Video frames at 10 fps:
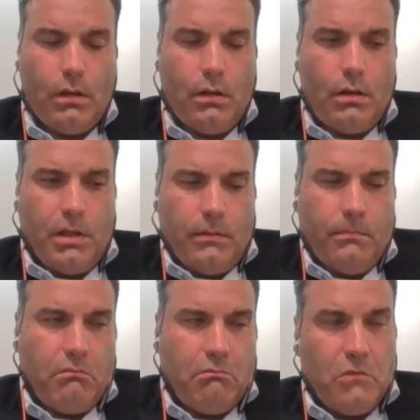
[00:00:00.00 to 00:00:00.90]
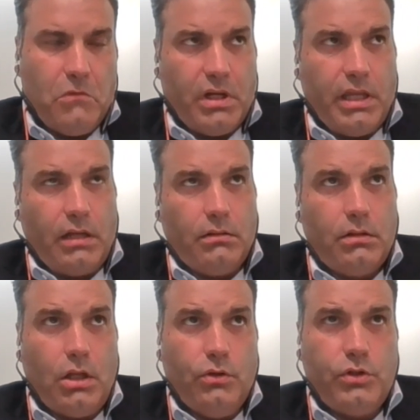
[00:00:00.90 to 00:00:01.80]
I mean, you can
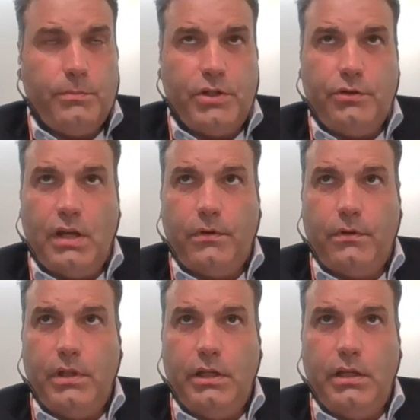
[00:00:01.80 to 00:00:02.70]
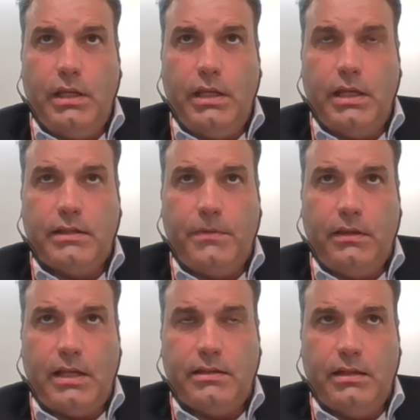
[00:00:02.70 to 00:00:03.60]
get close, but you're never really going to get
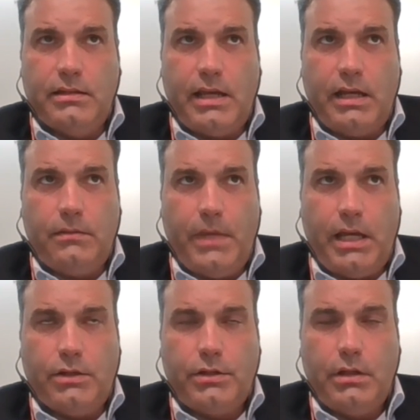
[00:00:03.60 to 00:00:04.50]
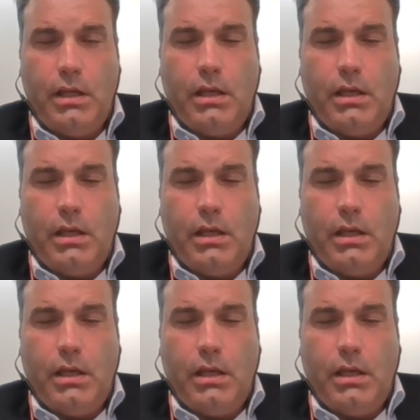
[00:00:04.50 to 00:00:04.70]
something that's an exact match.